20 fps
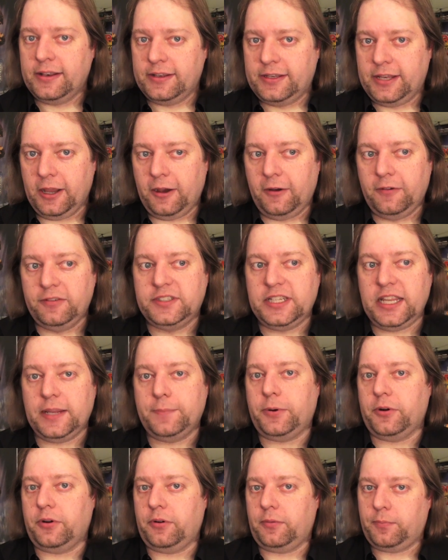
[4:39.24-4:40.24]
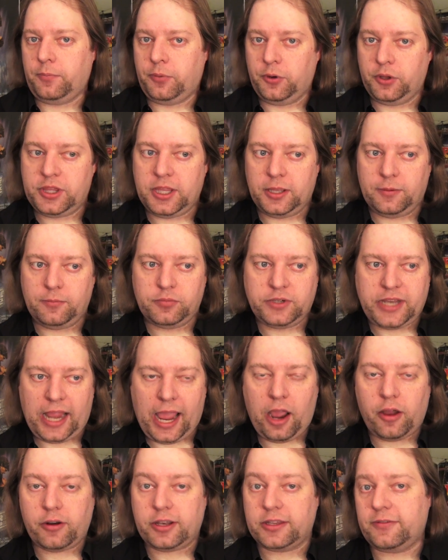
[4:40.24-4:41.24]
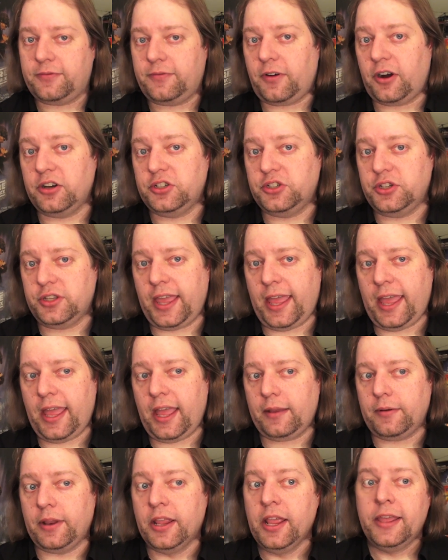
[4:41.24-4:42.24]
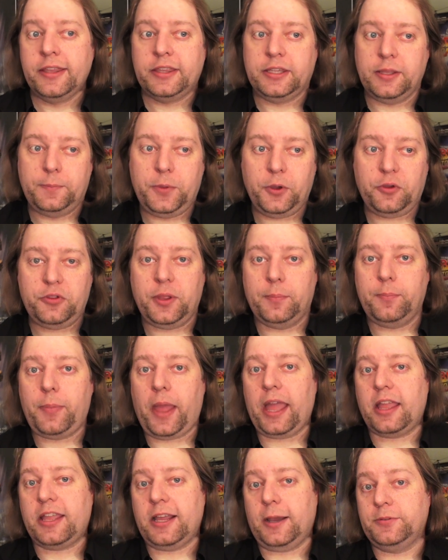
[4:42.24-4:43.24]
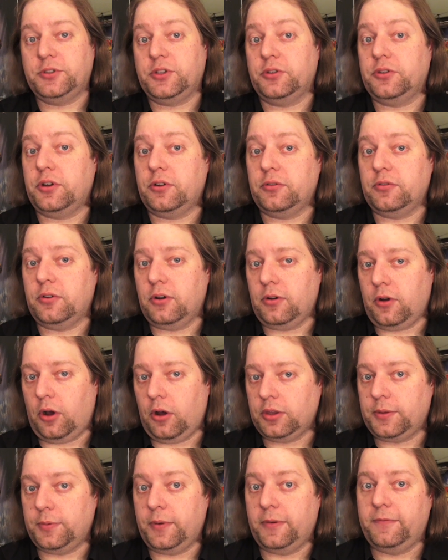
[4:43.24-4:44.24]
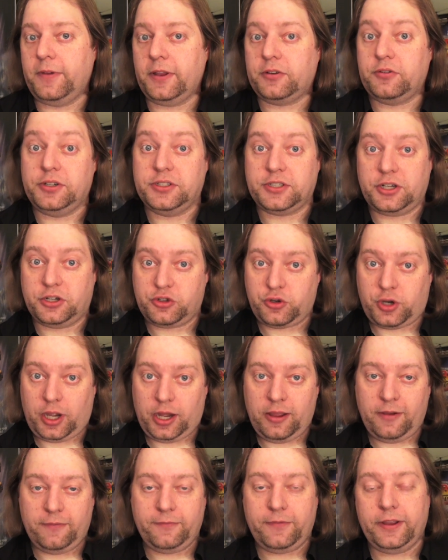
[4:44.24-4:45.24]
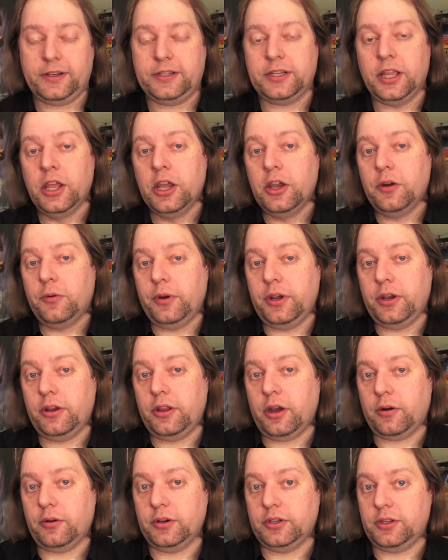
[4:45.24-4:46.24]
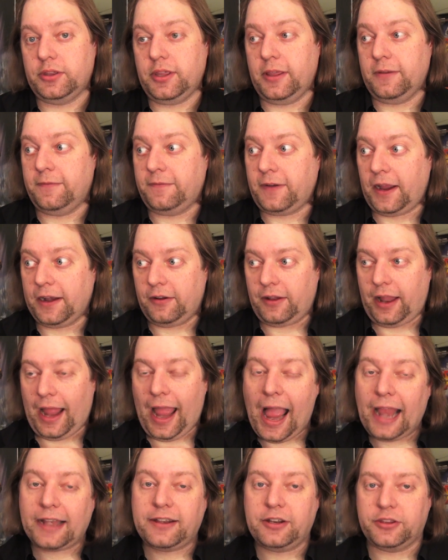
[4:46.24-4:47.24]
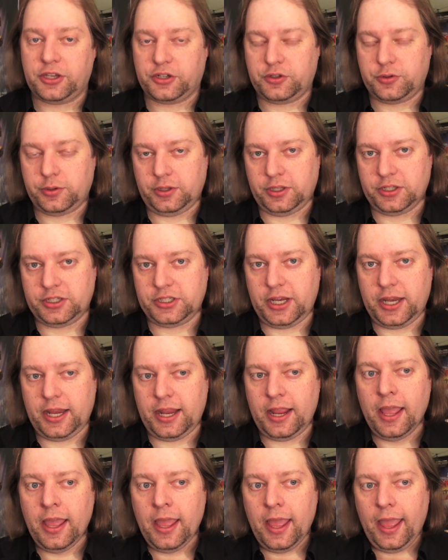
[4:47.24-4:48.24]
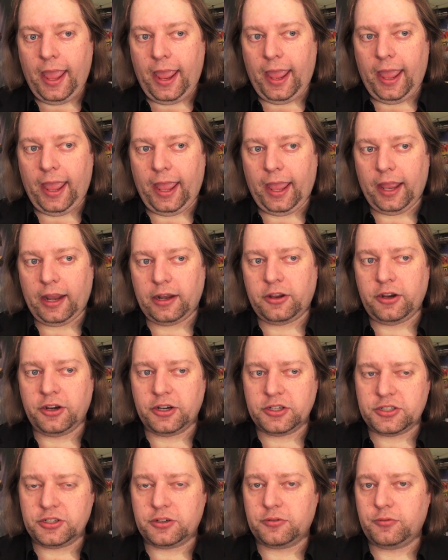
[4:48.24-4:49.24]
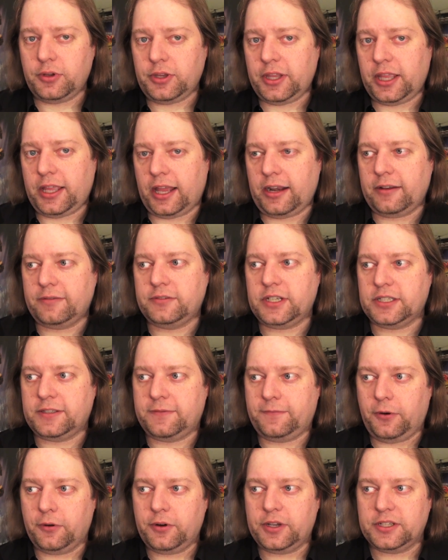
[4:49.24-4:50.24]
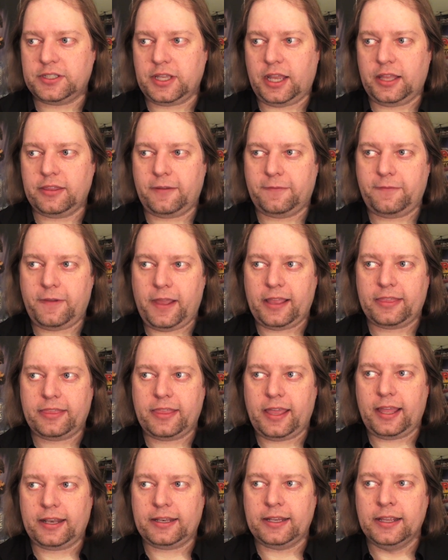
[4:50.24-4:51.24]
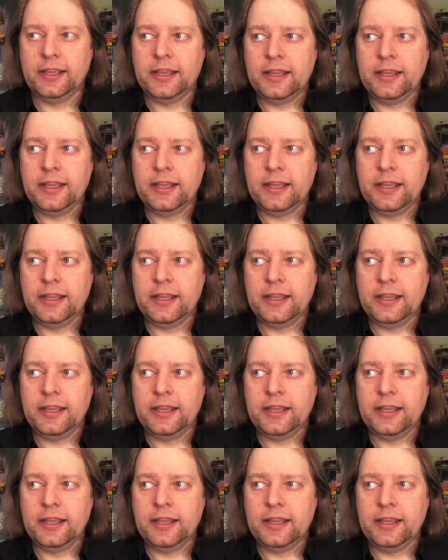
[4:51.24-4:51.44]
delve deeper, put them down as far as you can to build them back up so their ultimate victories are triumphant when you go into the final act of the trilogy. And Kershner really kind of just focused on the fact that